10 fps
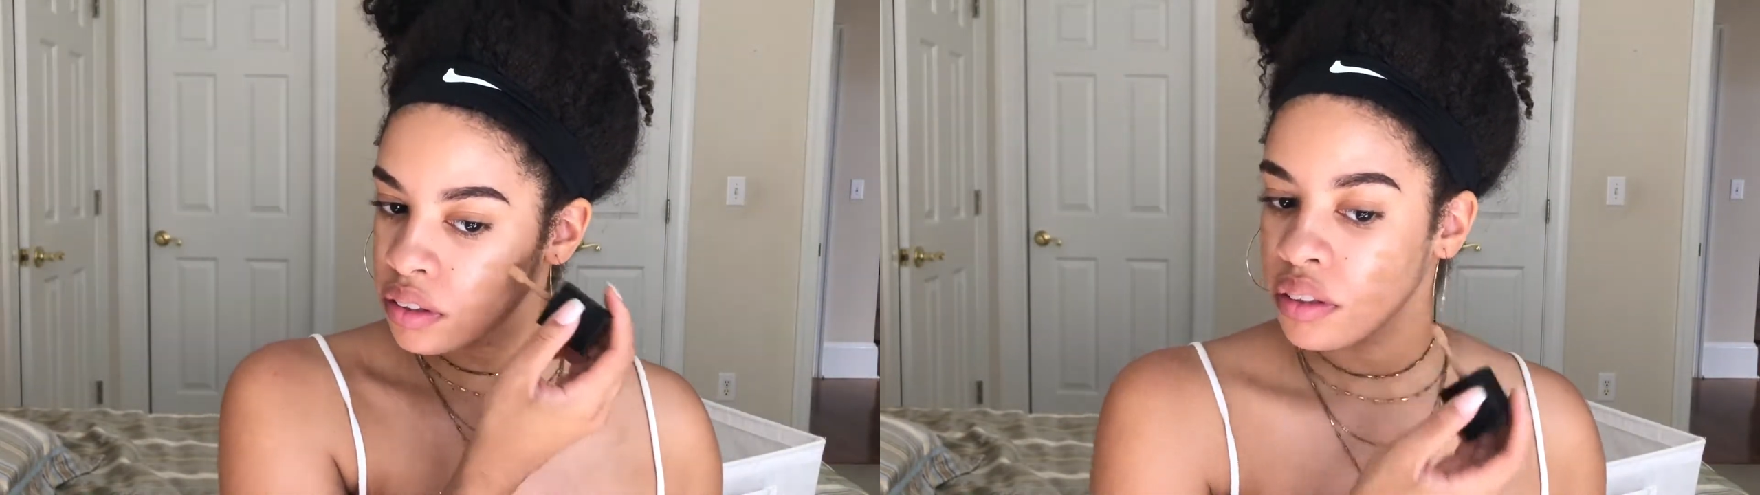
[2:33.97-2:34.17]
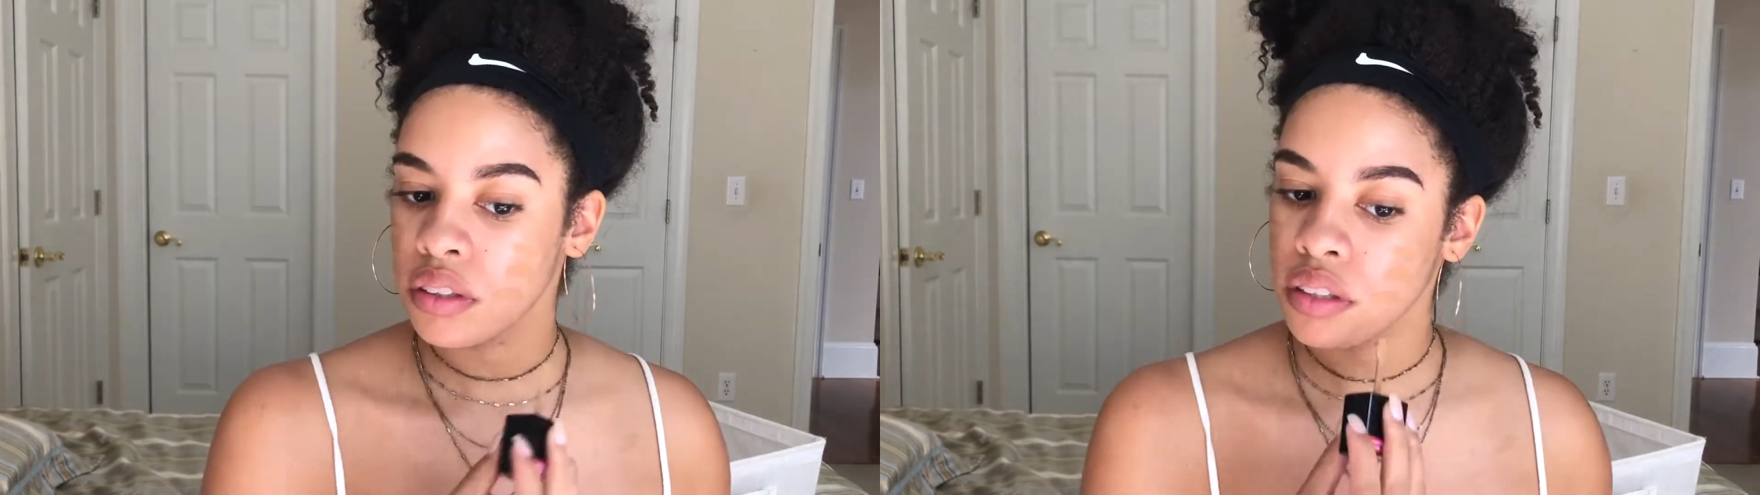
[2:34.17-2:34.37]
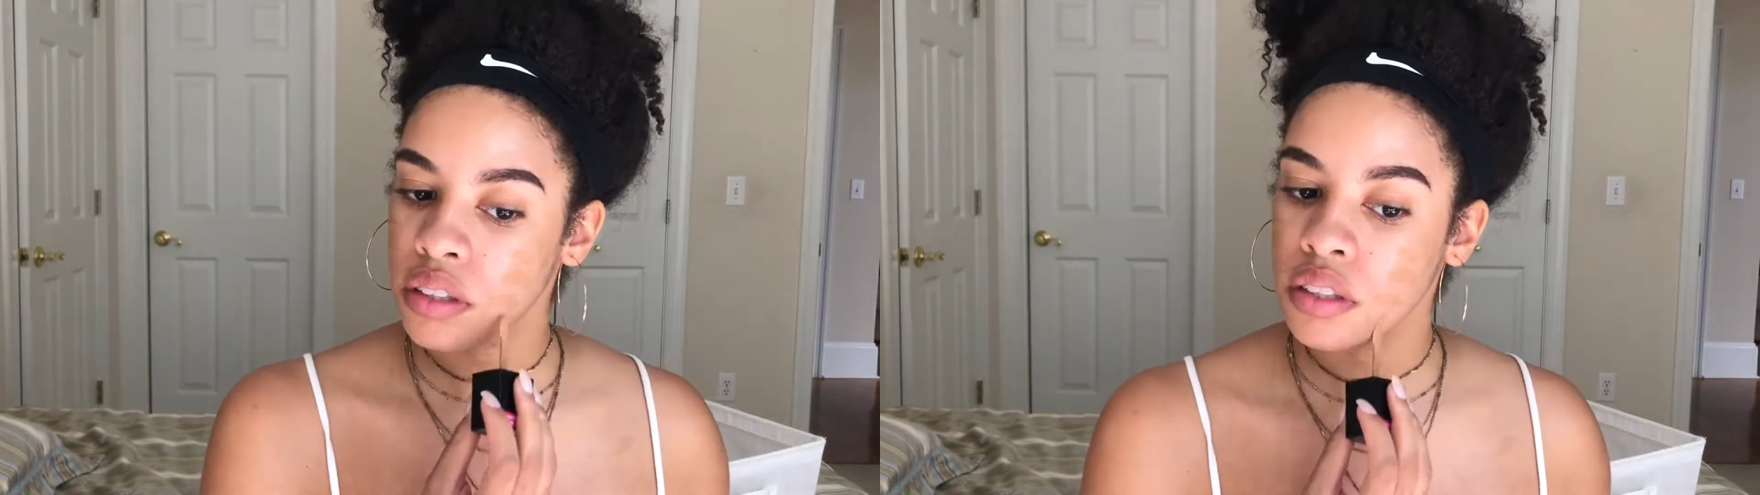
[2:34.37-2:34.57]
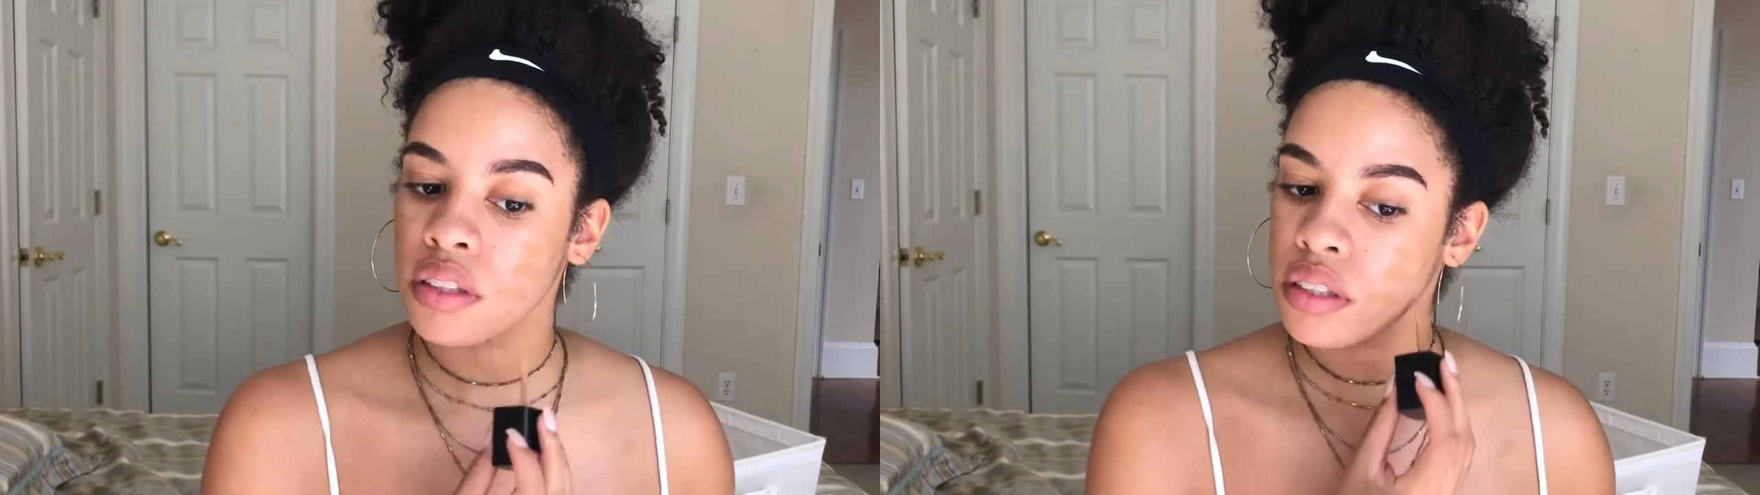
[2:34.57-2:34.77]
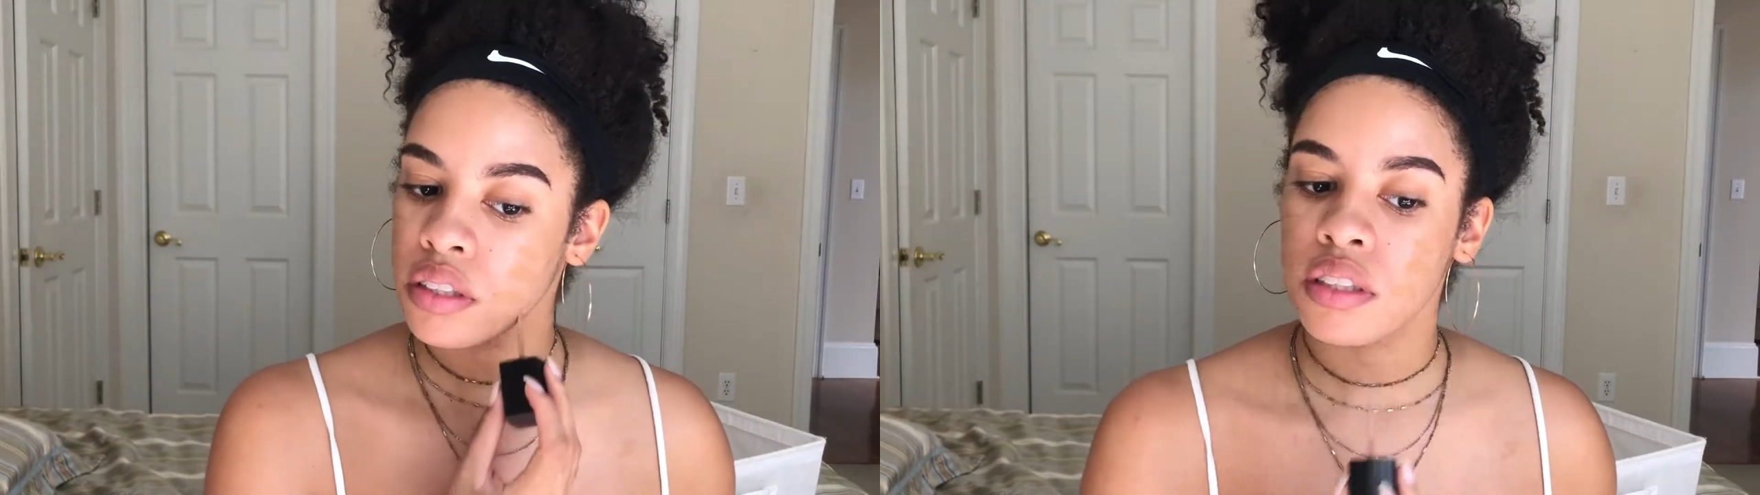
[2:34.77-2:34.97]
not
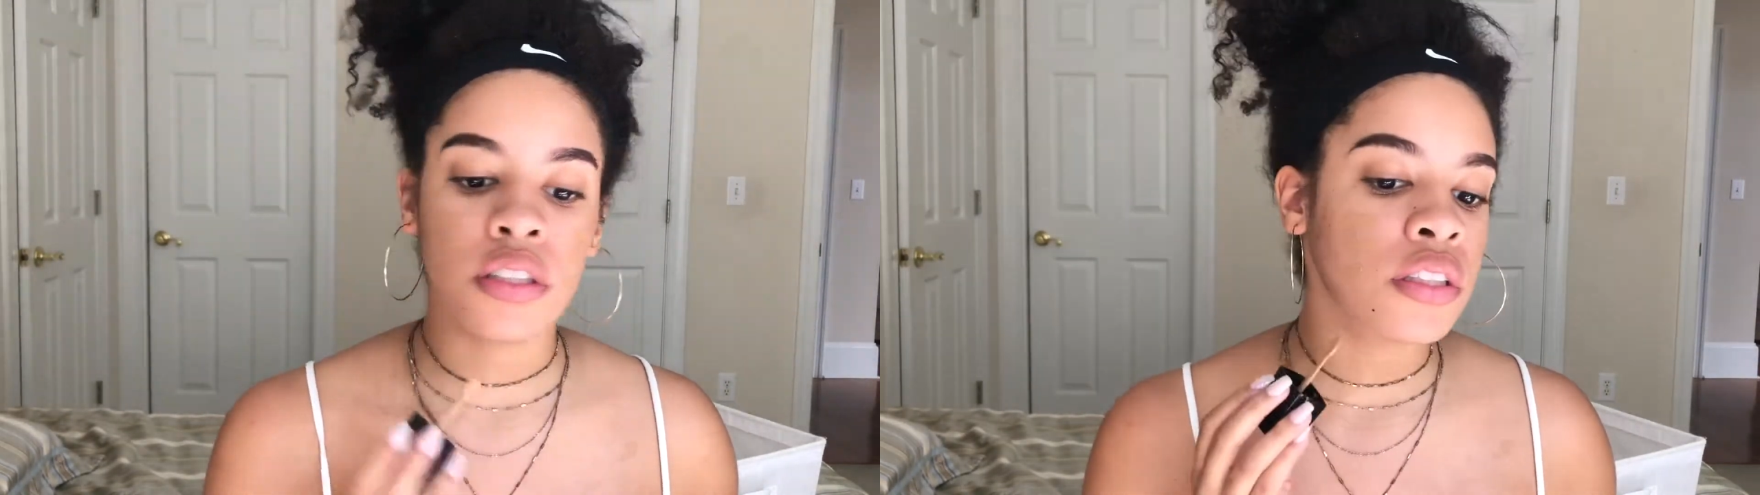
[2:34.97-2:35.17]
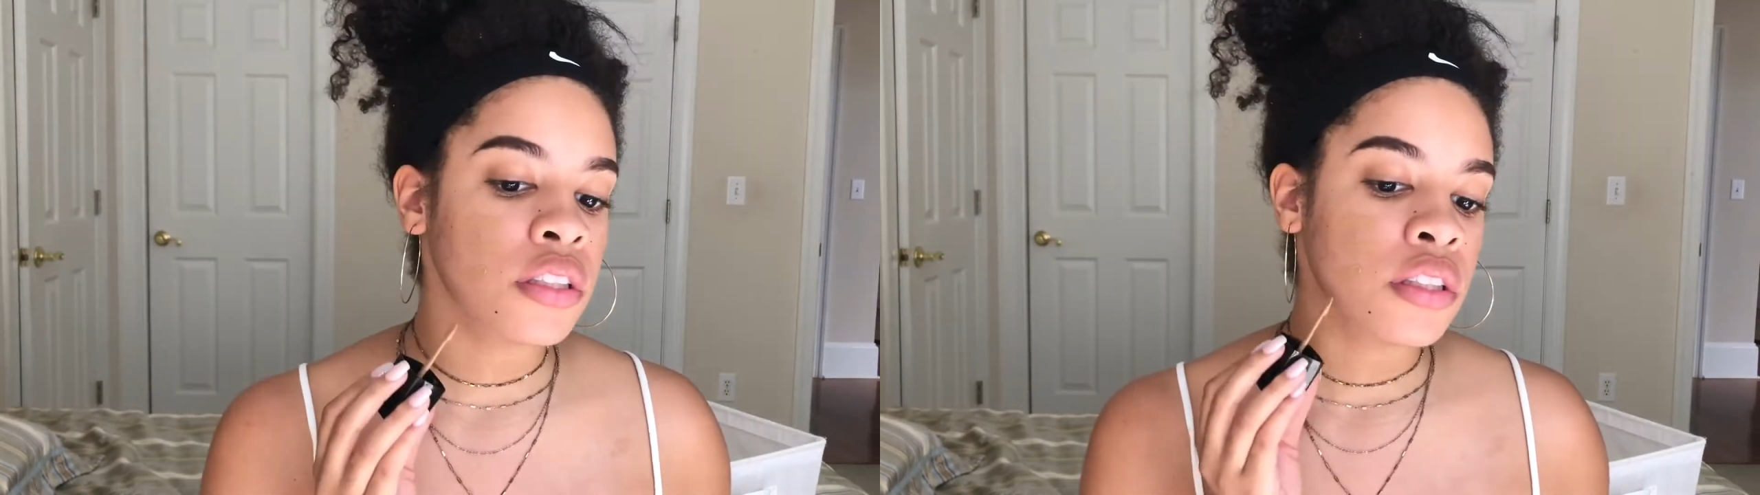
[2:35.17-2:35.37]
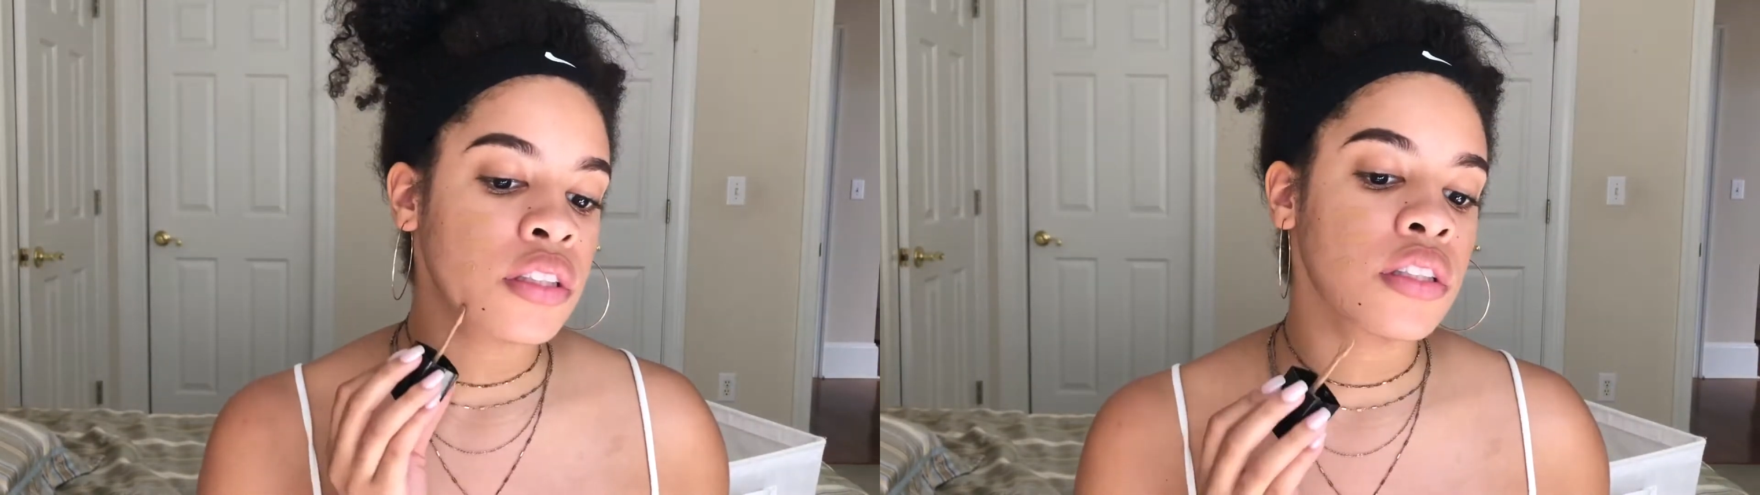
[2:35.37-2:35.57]
dewy.